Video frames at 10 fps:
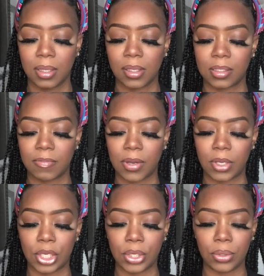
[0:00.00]
These are very
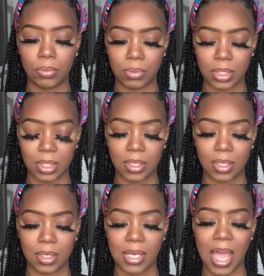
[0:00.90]
cute.
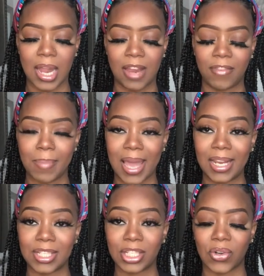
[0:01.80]
Not everybody
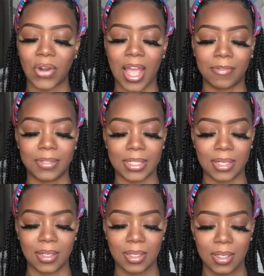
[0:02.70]
is
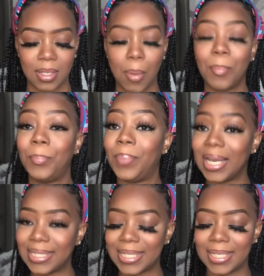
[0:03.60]
crafting
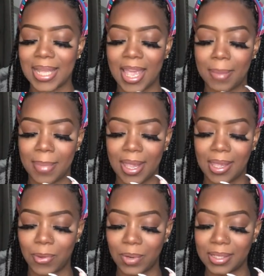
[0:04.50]
button handmade
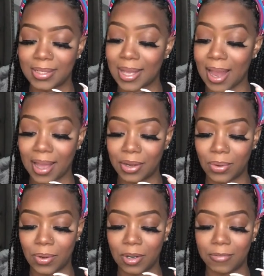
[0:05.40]
earrings that I
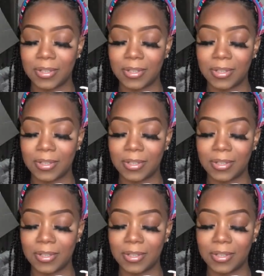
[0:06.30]
know of.